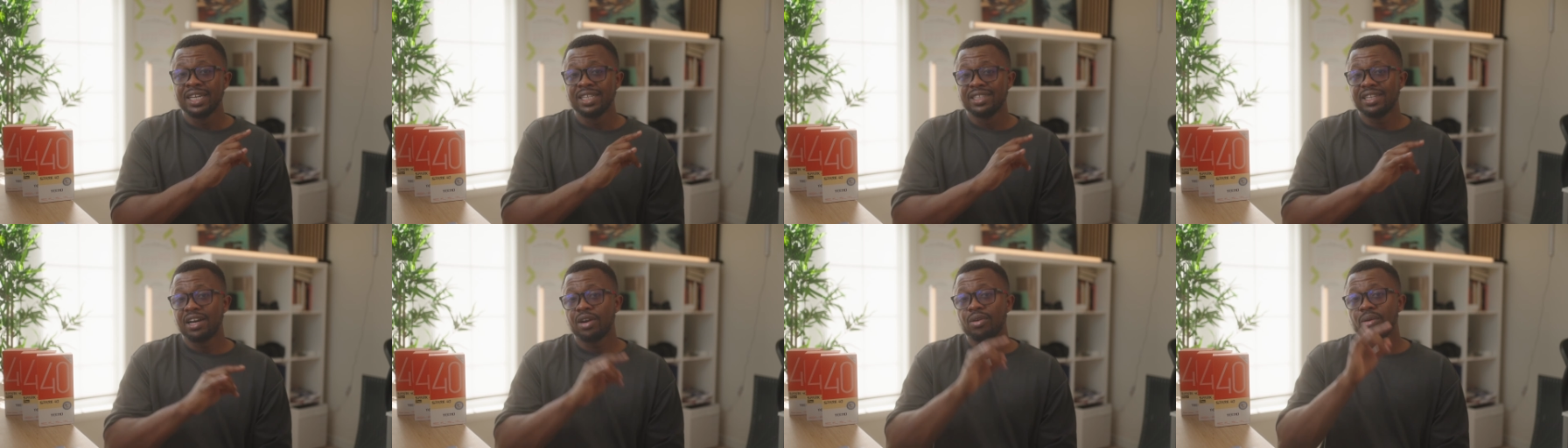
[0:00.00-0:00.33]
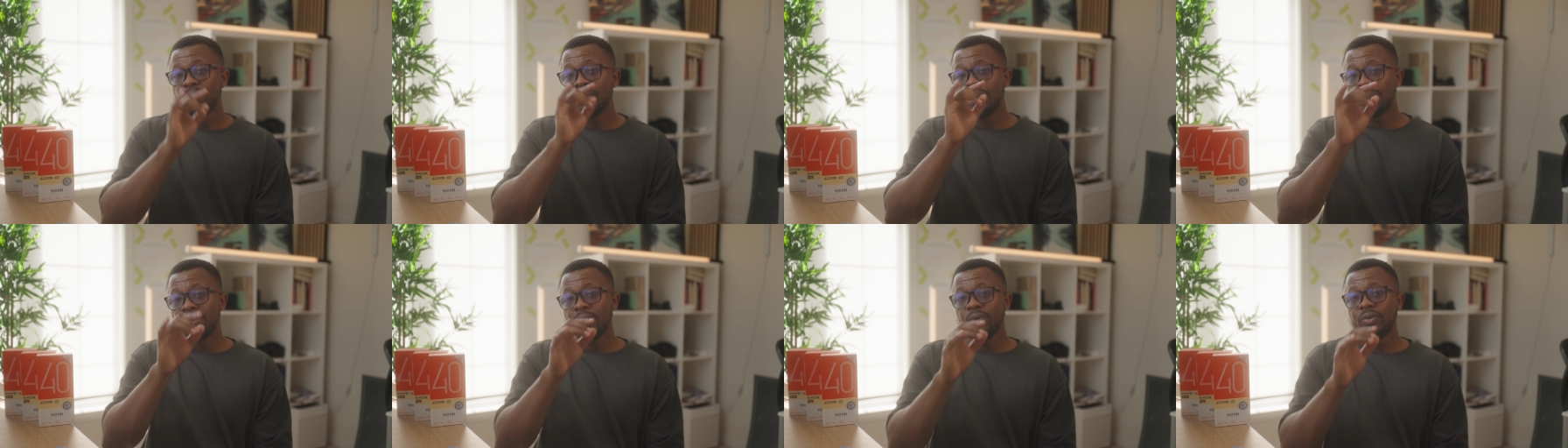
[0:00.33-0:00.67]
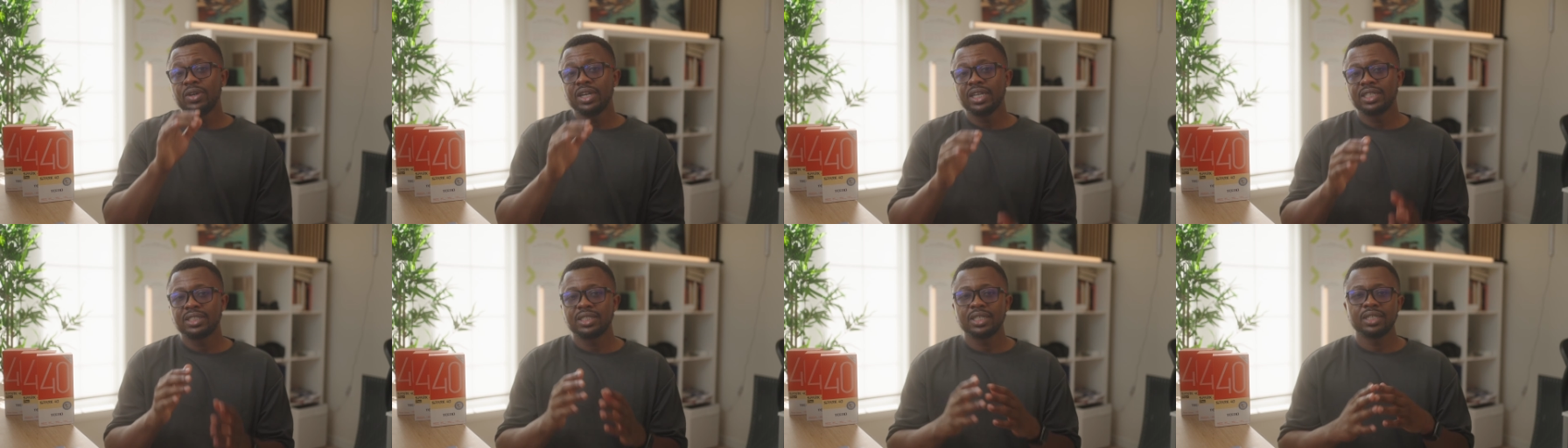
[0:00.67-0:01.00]
Now, remember
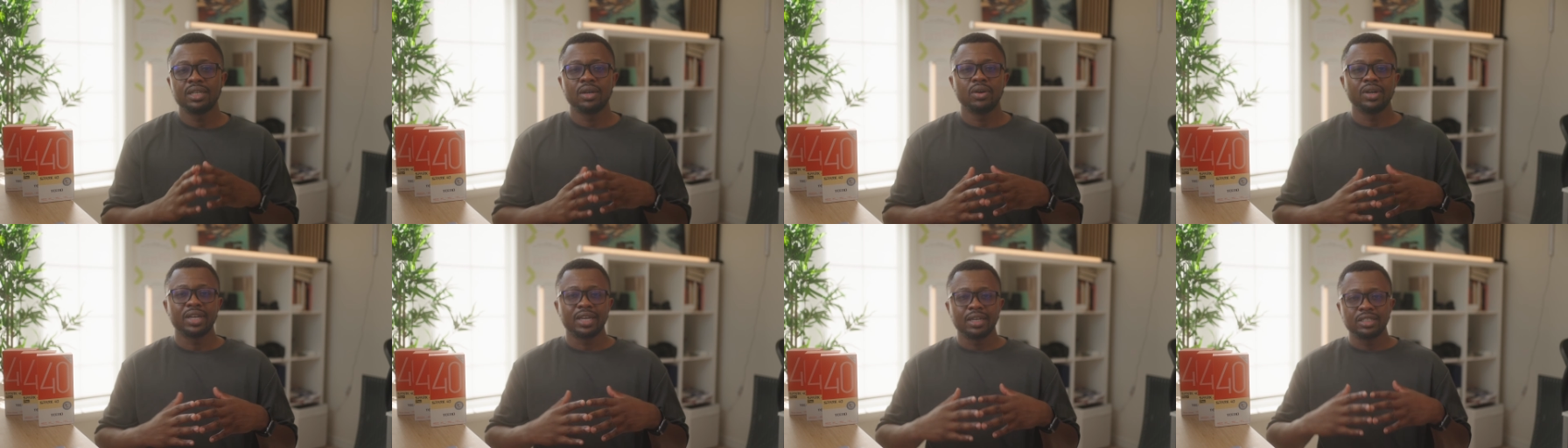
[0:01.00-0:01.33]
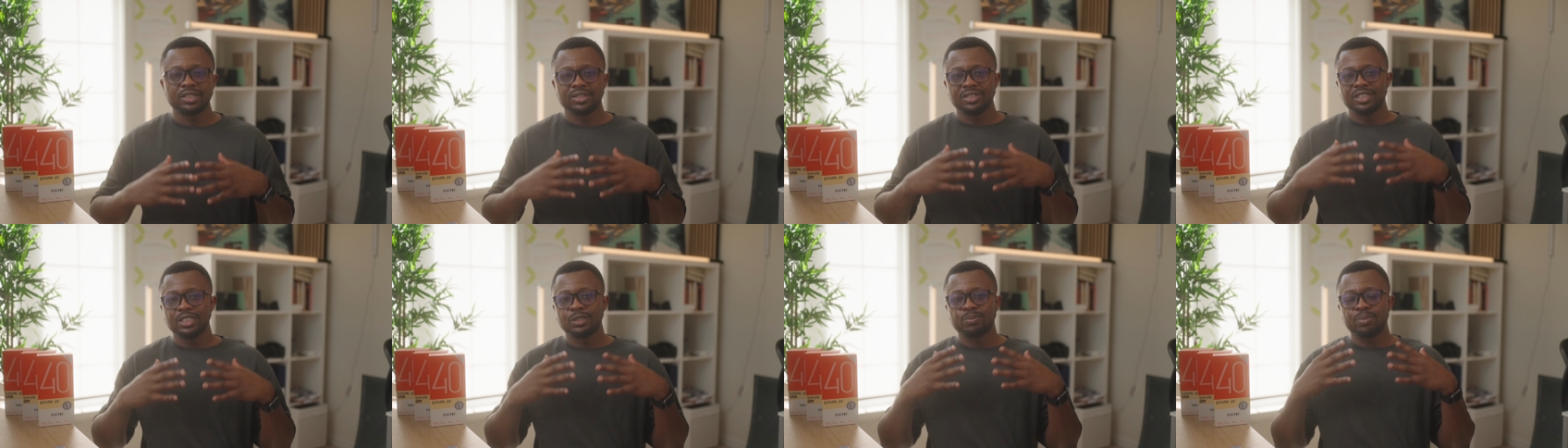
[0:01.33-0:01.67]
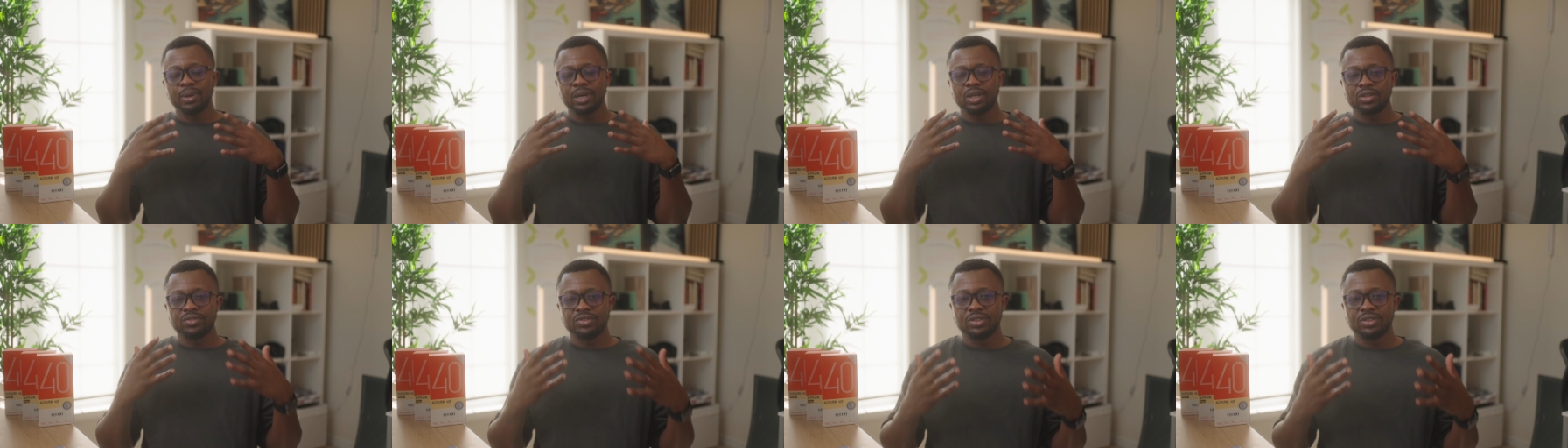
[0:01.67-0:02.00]
when I said I'll get to this
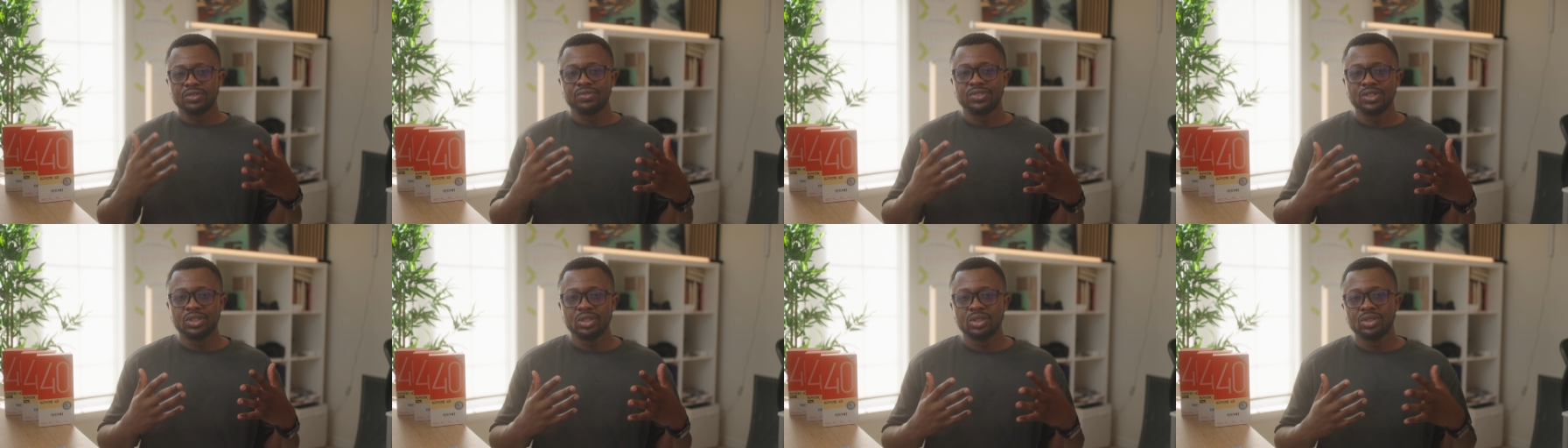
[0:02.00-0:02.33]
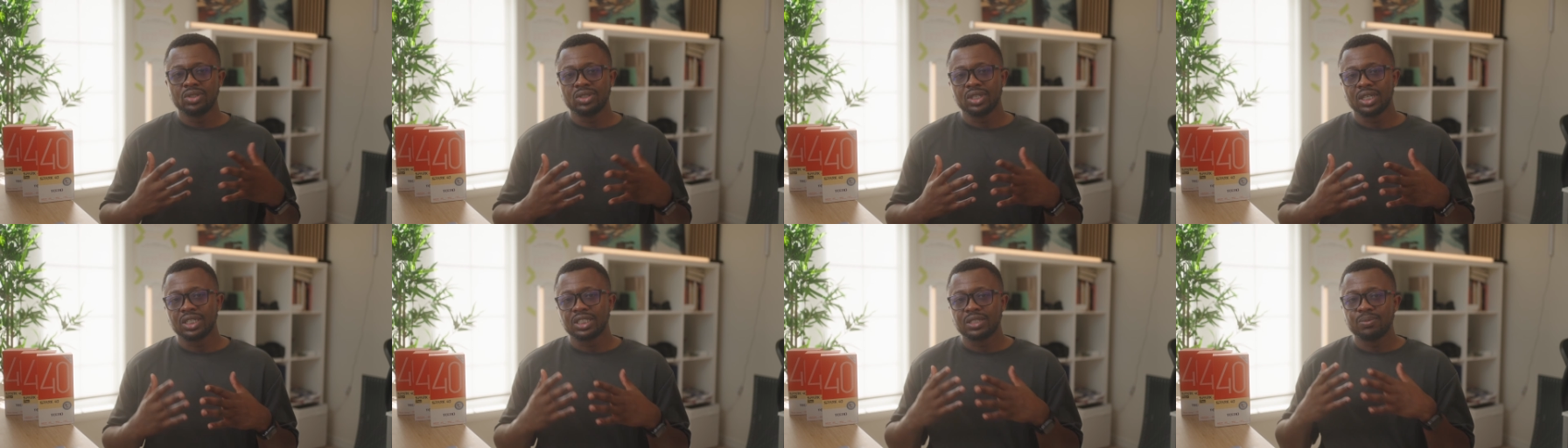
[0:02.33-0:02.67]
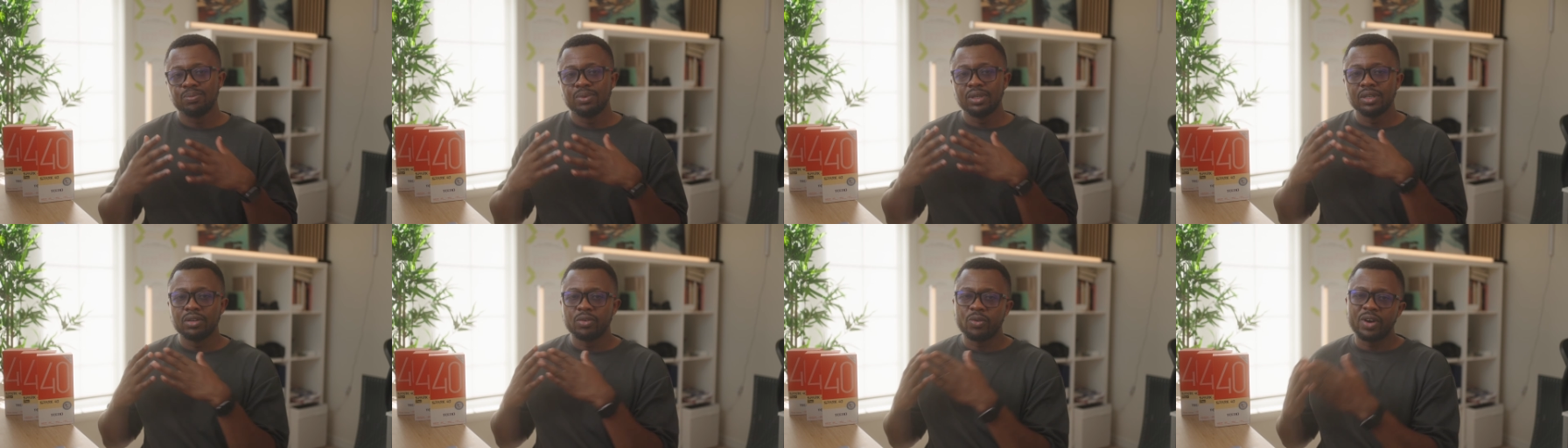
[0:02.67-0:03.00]
part of the video to
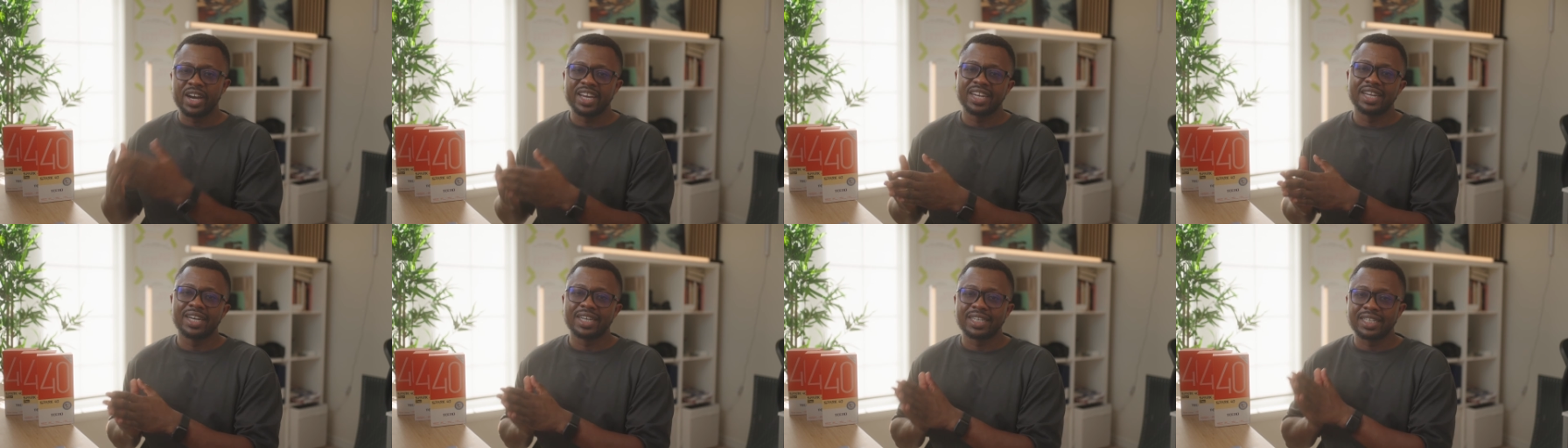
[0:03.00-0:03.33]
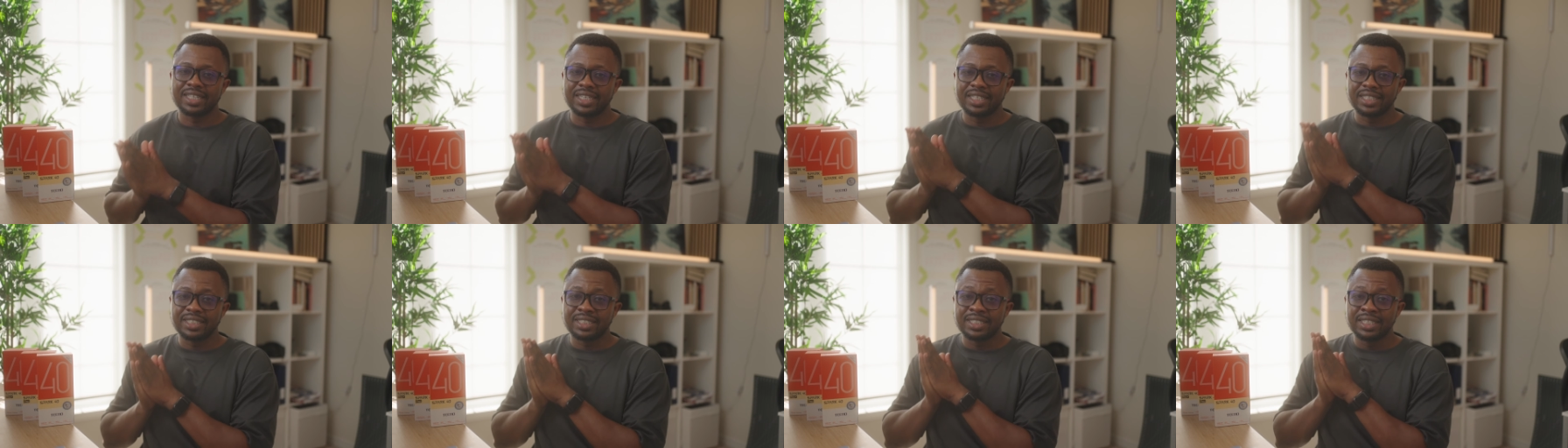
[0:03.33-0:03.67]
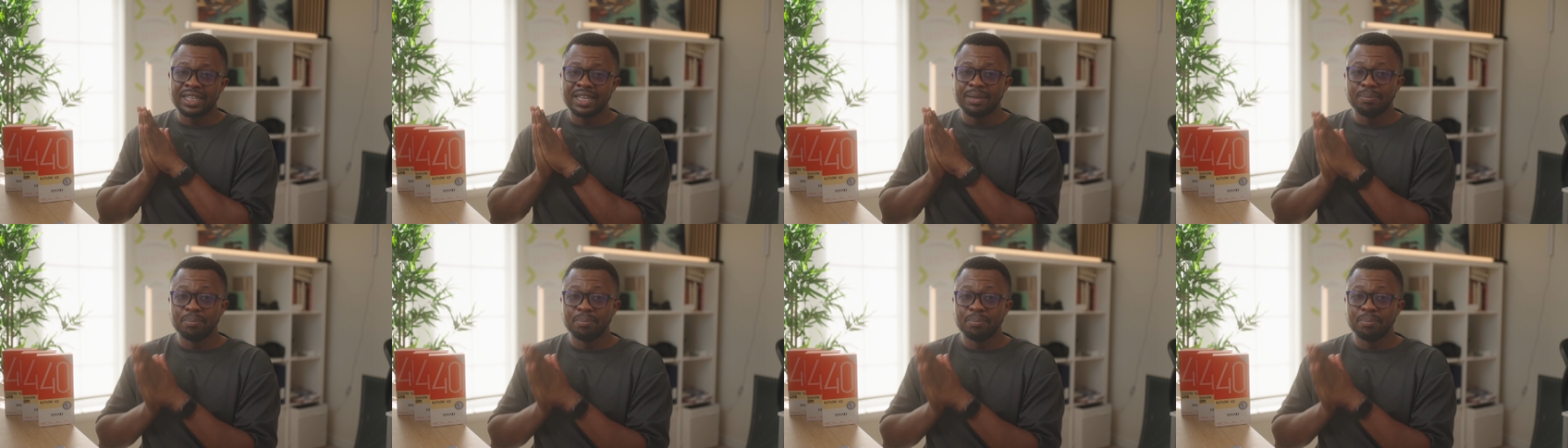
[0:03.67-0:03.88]
explain why that case